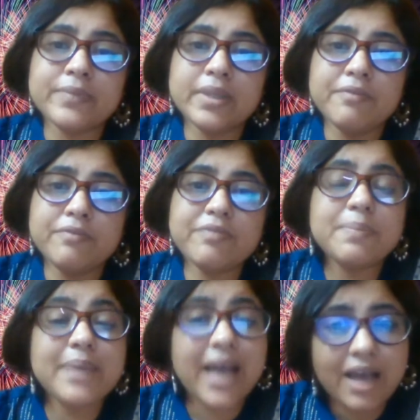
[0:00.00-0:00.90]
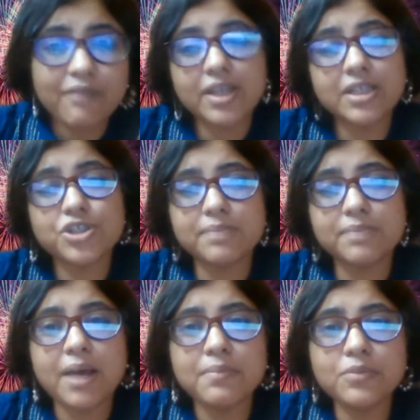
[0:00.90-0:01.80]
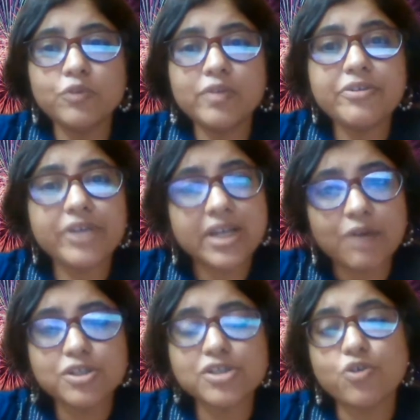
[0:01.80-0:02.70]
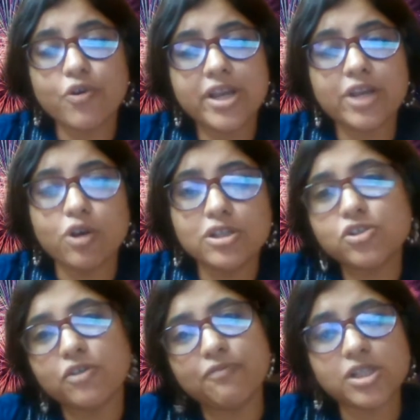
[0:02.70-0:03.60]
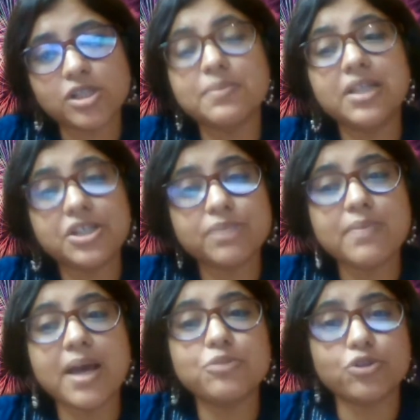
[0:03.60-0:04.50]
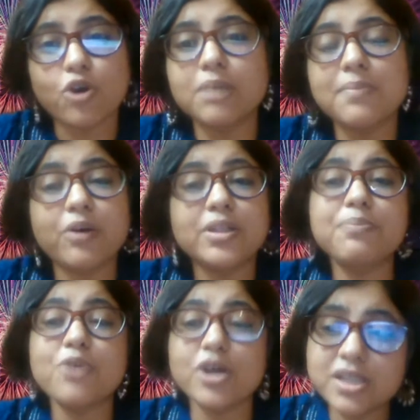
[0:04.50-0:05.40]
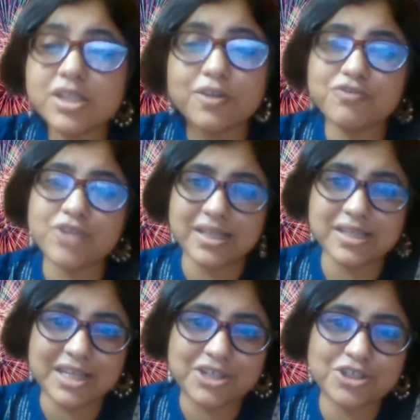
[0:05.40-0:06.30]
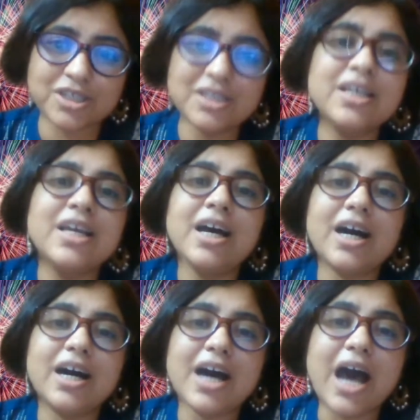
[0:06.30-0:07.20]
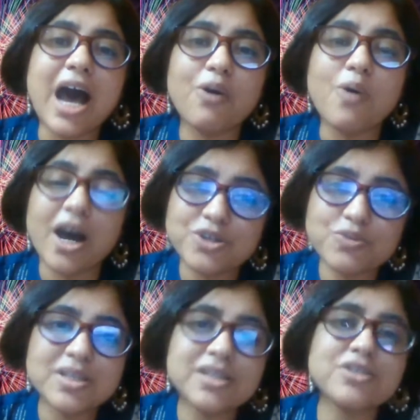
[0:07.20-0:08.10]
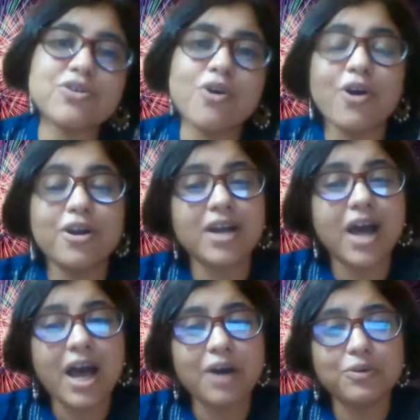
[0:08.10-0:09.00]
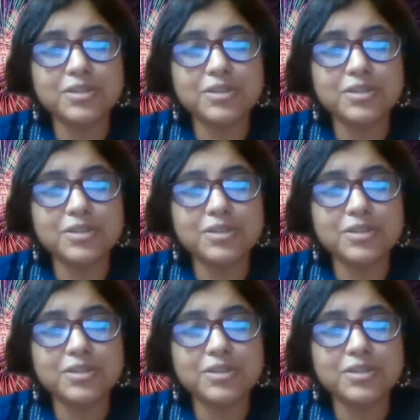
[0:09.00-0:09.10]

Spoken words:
We will be having Nishi ma'am, who will read out a story, and also, if possible, Nishi ma'am to talk about the process of translation, how arduous or how